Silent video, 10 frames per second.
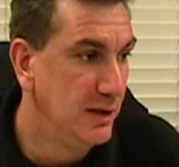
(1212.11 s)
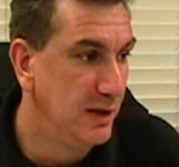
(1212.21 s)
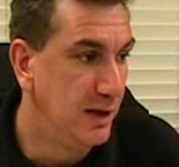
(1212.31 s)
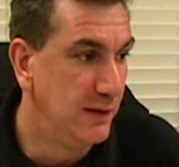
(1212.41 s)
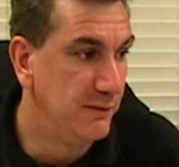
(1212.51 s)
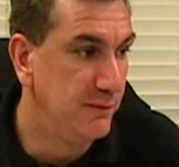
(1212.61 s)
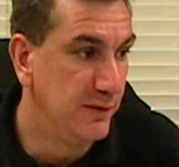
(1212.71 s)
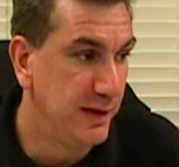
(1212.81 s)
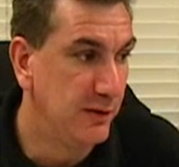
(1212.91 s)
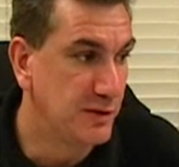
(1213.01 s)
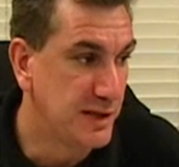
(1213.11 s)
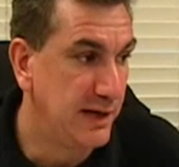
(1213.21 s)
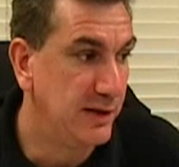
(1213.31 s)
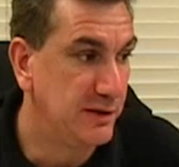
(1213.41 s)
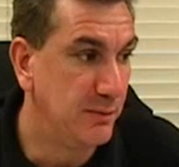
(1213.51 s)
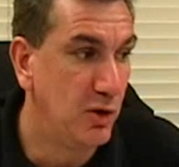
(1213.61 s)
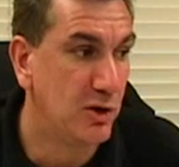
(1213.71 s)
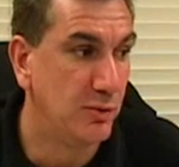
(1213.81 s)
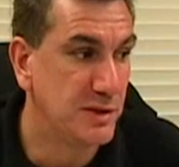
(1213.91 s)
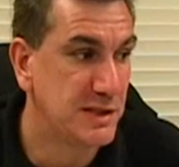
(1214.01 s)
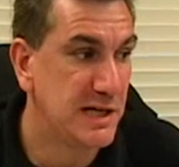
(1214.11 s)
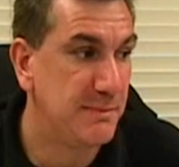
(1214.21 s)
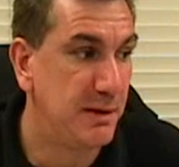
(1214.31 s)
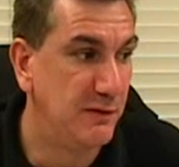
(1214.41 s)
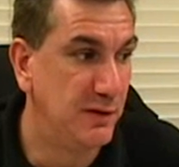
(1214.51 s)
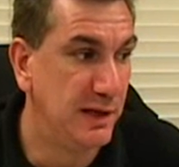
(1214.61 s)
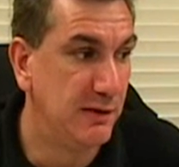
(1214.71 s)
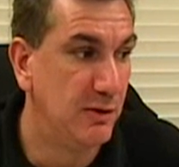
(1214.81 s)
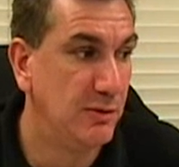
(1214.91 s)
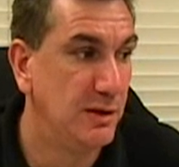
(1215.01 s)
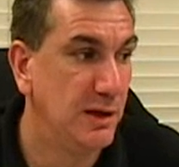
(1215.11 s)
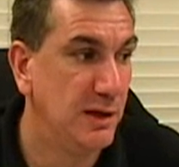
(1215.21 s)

Valero's title. DeMarco was stopped by Valero.